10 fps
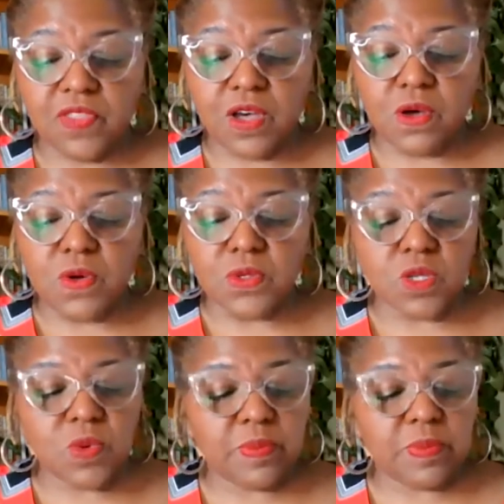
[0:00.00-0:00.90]
those
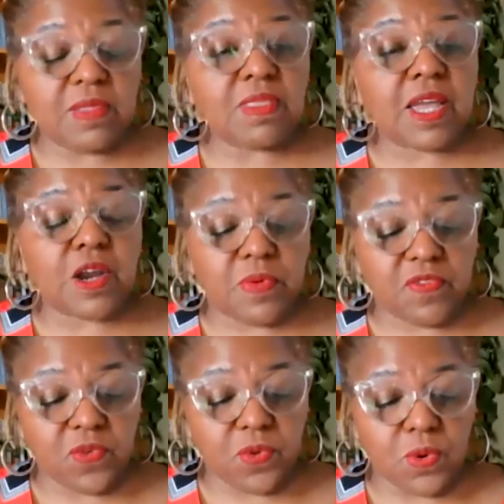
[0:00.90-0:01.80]
who had been there
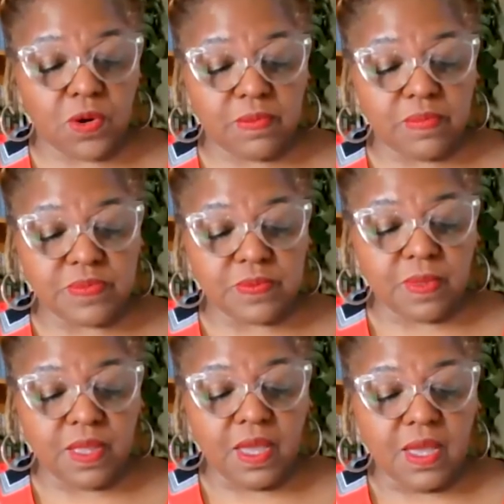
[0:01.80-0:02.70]
before.
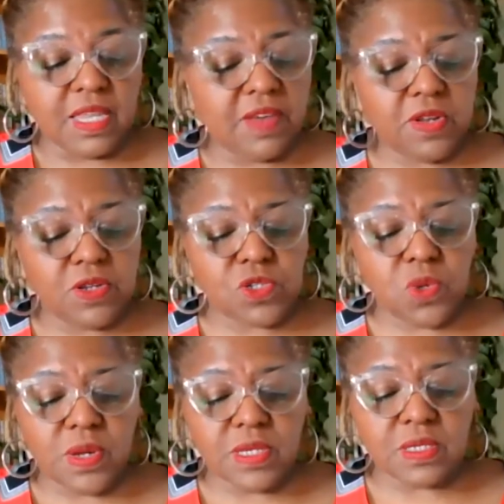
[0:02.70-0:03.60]
Given a
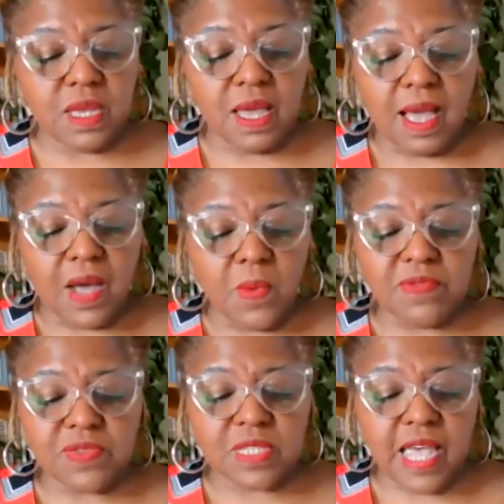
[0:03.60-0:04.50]
choice, I would
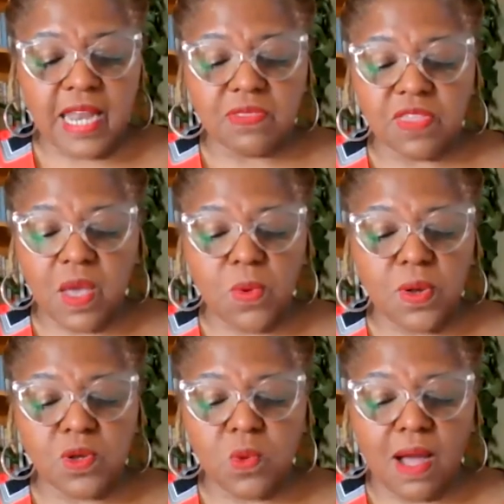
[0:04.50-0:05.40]
have stayed at that
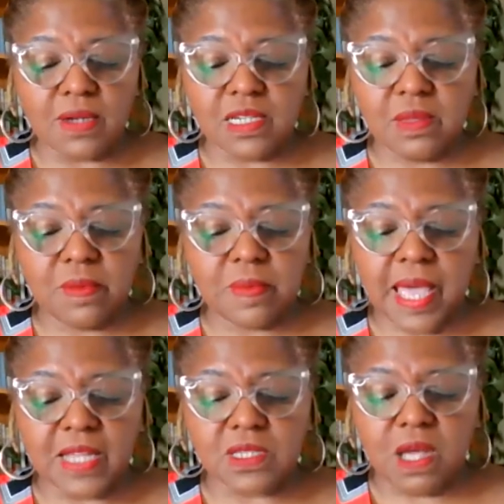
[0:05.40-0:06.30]
window watching them
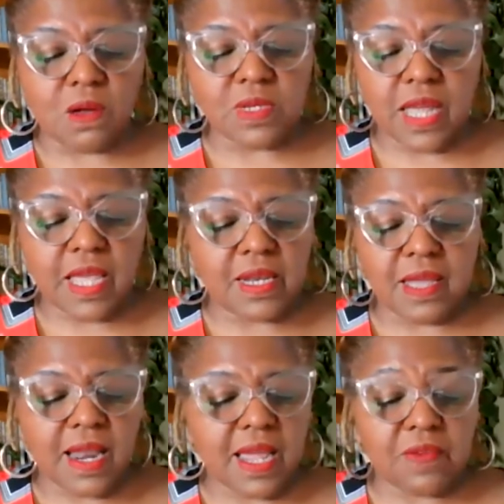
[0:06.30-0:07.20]
cats all day and
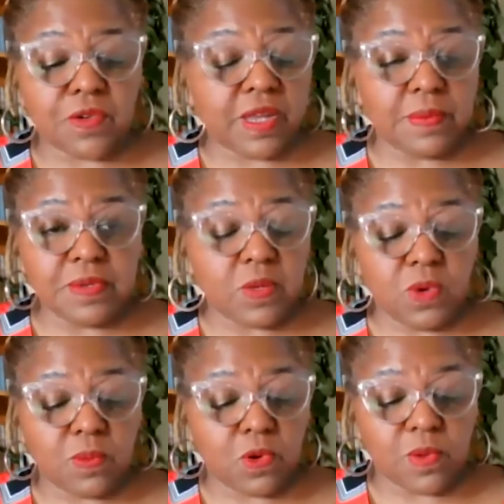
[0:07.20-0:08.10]
not ever emptied
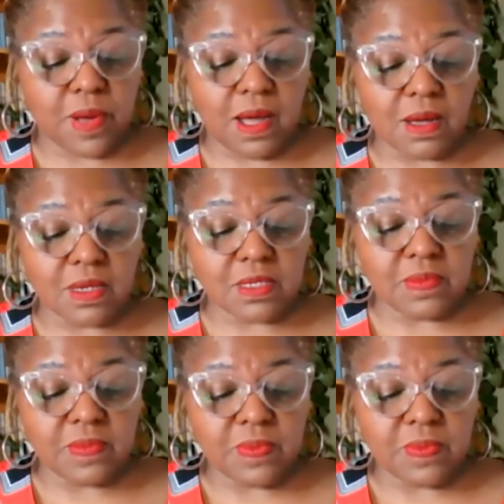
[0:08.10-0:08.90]
one more box.